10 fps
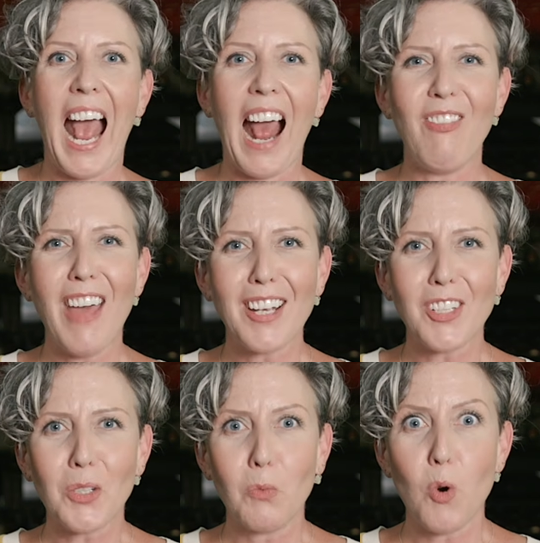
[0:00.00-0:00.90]
And that
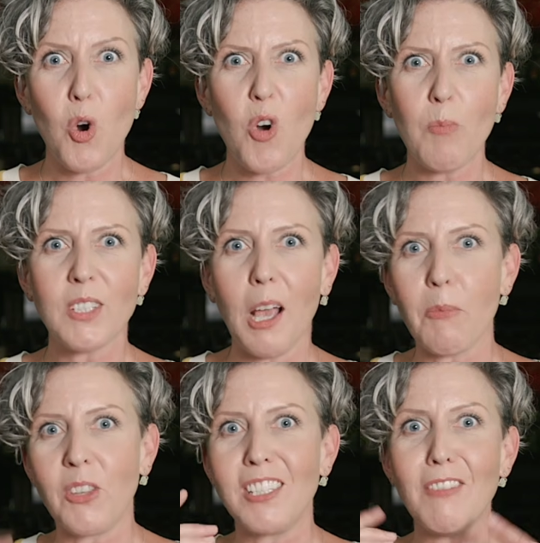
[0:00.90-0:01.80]
just warms up
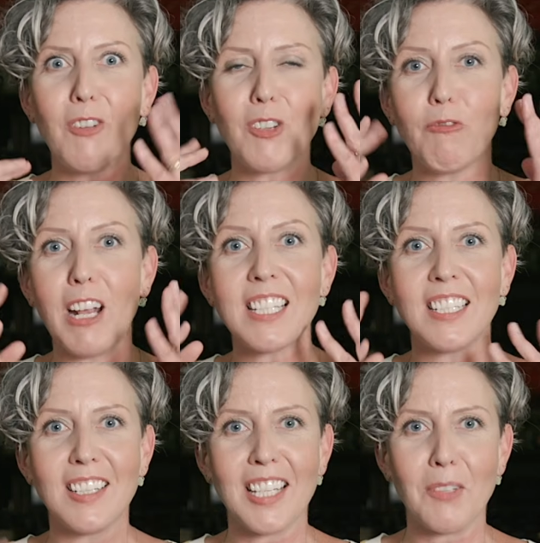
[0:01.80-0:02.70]
the different
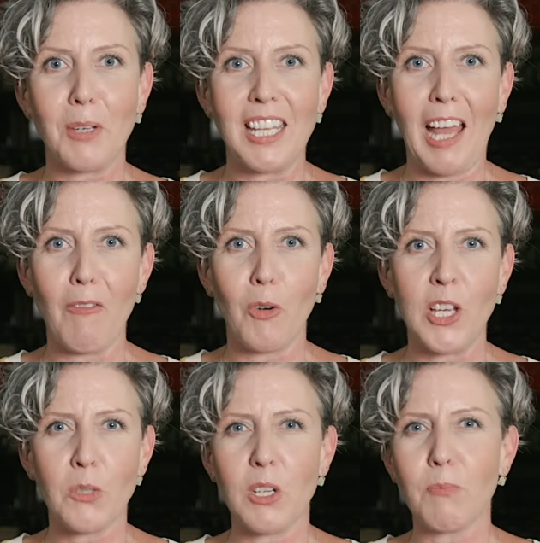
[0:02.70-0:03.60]
resonances within our
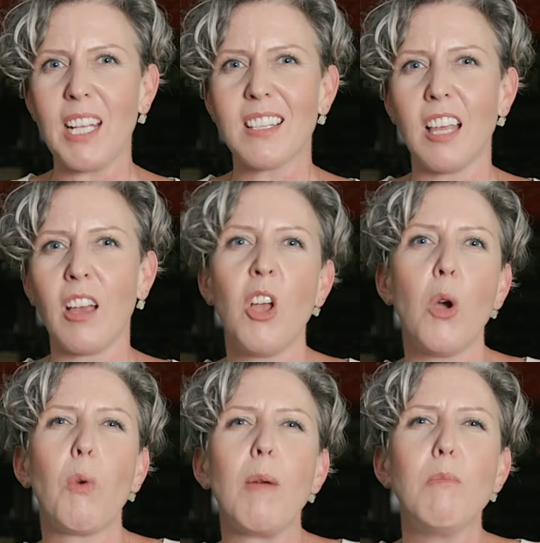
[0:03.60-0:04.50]
voice, which means that
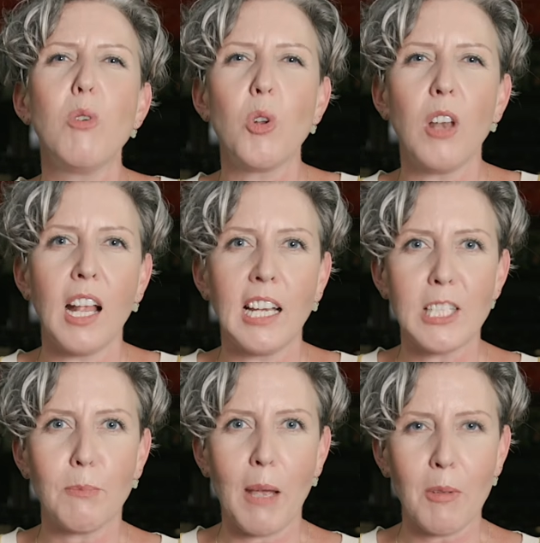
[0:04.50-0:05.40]
we're more likely to
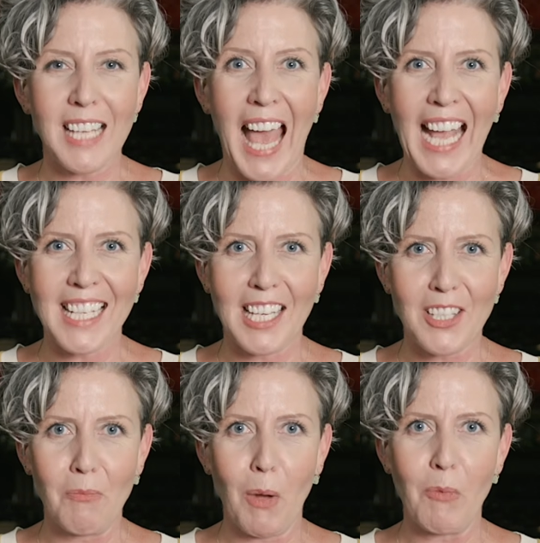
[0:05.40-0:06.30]
be able to access
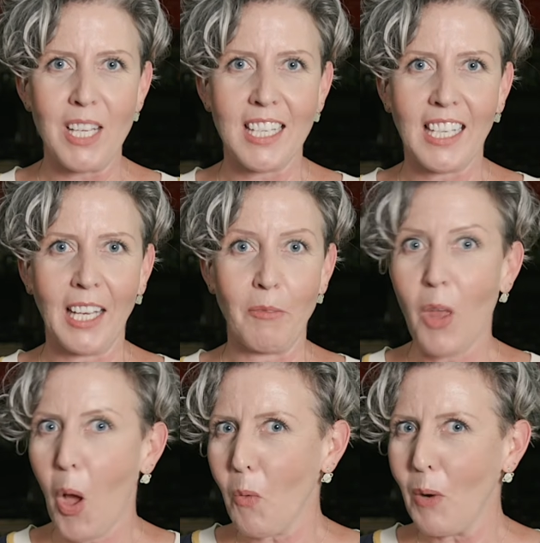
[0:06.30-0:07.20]
them when we're singing.
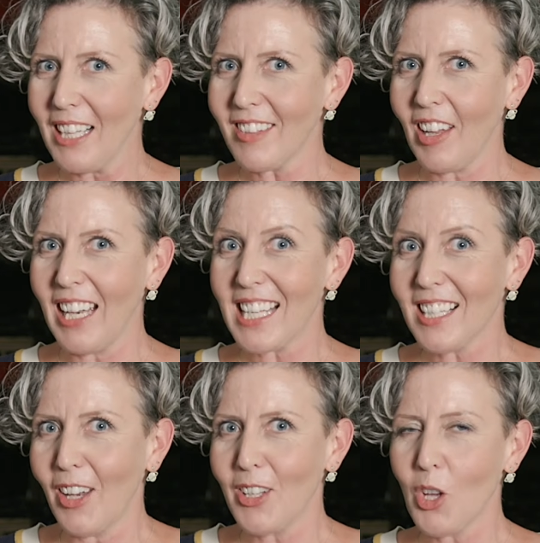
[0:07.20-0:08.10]
Well done, let's
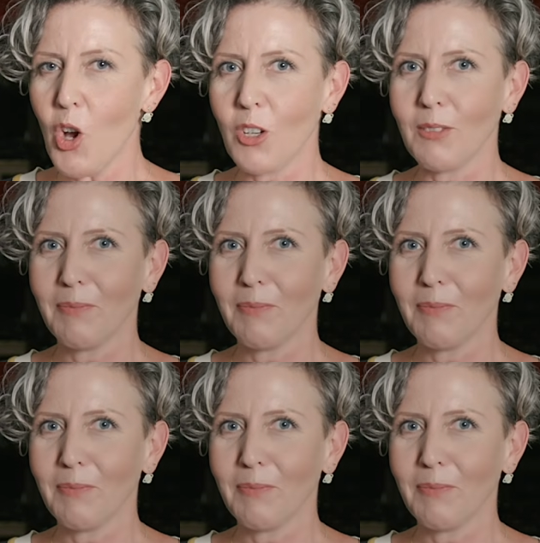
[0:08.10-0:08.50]
learn a song.